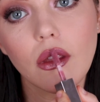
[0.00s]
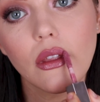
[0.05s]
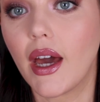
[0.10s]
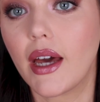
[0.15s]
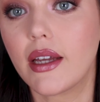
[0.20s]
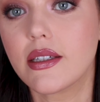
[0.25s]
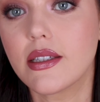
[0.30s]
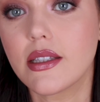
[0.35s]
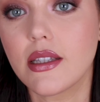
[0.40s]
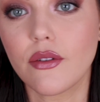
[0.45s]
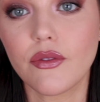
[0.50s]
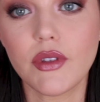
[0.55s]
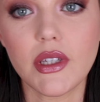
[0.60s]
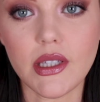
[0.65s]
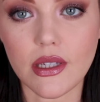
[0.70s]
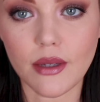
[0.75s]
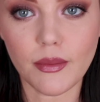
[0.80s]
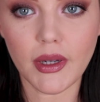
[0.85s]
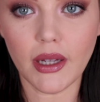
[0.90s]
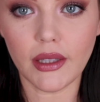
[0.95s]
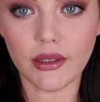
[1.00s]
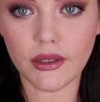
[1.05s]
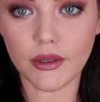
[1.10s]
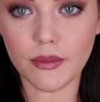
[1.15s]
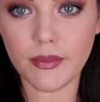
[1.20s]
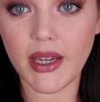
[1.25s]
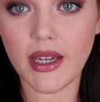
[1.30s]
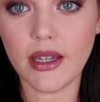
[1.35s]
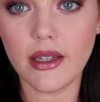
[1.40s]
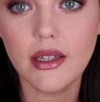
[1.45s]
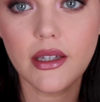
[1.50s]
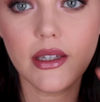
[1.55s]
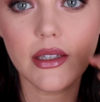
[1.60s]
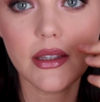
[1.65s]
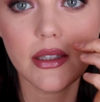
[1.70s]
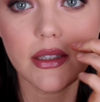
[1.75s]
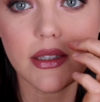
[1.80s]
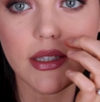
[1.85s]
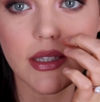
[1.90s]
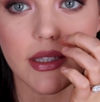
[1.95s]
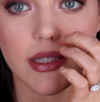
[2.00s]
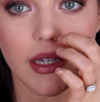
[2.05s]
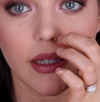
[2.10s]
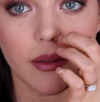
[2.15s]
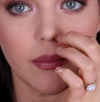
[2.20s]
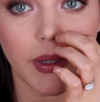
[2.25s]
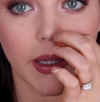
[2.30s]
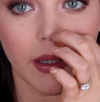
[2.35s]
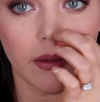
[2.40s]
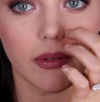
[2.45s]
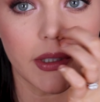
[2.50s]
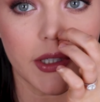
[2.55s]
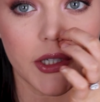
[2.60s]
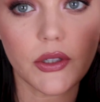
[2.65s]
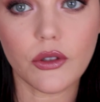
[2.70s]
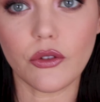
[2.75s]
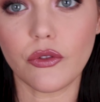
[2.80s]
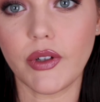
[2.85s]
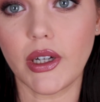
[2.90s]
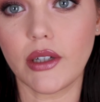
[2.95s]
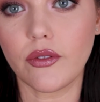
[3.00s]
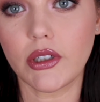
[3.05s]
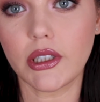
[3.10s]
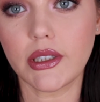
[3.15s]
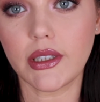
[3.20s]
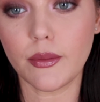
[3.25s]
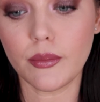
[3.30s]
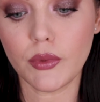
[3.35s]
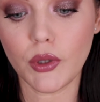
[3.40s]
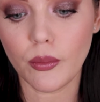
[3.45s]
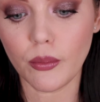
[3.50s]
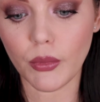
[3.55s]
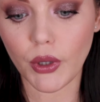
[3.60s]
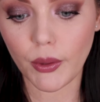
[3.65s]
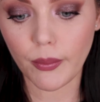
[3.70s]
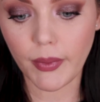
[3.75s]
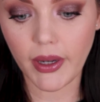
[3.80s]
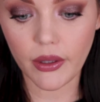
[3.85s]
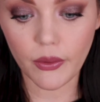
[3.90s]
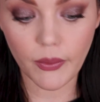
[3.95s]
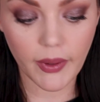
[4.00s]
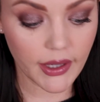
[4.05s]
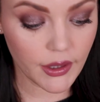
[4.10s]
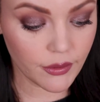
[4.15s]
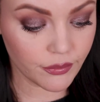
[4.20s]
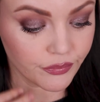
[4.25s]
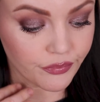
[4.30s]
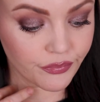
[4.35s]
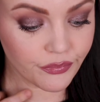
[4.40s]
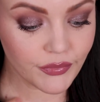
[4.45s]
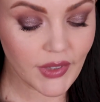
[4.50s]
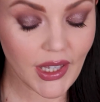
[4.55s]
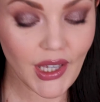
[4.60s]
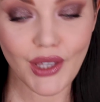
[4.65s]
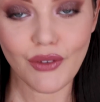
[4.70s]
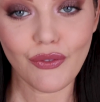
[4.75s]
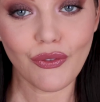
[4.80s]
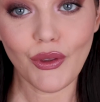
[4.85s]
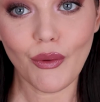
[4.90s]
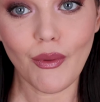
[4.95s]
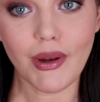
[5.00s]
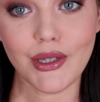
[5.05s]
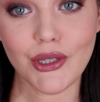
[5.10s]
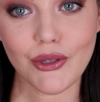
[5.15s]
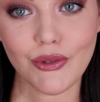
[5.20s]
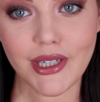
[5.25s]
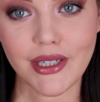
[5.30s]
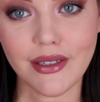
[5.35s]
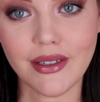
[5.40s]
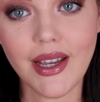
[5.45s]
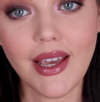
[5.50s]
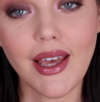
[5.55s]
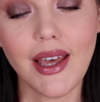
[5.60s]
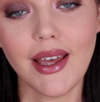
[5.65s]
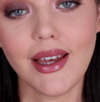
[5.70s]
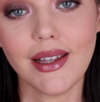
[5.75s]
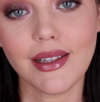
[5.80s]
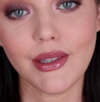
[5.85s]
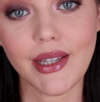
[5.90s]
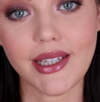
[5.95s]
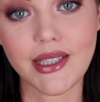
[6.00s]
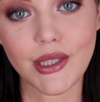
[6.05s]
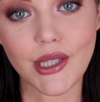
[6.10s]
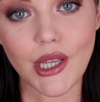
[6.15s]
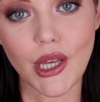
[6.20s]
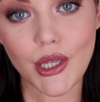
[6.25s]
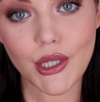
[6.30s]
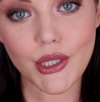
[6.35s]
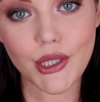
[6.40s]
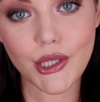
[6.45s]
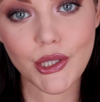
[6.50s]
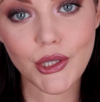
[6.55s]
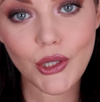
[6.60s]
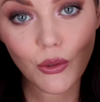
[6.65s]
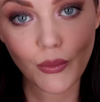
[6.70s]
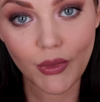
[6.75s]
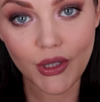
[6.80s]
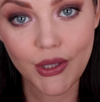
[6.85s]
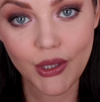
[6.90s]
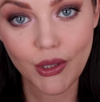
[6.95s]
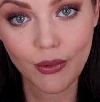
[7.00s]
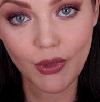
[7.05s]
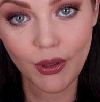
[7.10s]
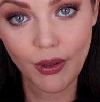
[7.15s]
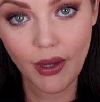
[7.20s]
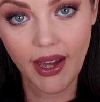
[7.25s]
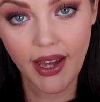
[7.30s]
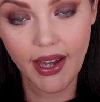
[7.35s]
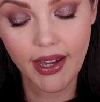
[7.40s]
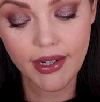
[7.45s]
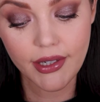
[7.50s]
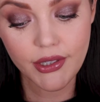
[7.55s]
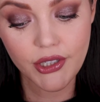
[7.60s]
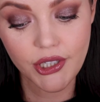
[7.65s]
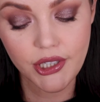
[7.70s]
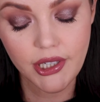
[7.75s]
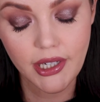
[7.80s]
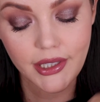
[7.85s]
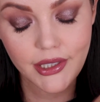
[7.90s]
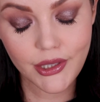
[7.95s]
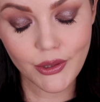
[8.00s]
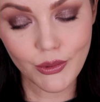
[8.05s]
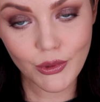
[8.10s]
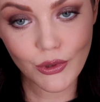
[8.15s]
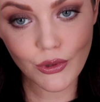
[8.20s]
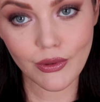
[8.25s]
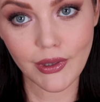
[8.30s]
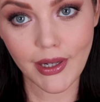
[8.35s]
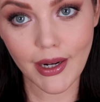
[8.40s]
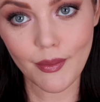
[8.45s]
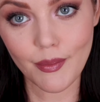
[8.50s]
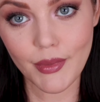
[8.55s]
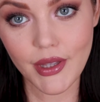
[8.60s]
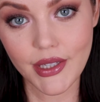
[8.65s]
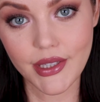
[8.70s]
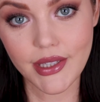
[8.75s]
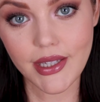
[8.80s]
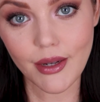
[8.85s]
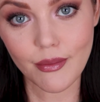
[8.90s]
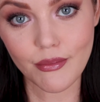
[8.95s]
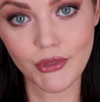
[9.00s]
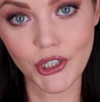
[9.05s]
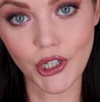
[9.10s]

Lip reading: I just love this lip color on me. This is like my original favorite lip combo, by the way. If you're wondering, let's zoomy out and we'll wrap this up,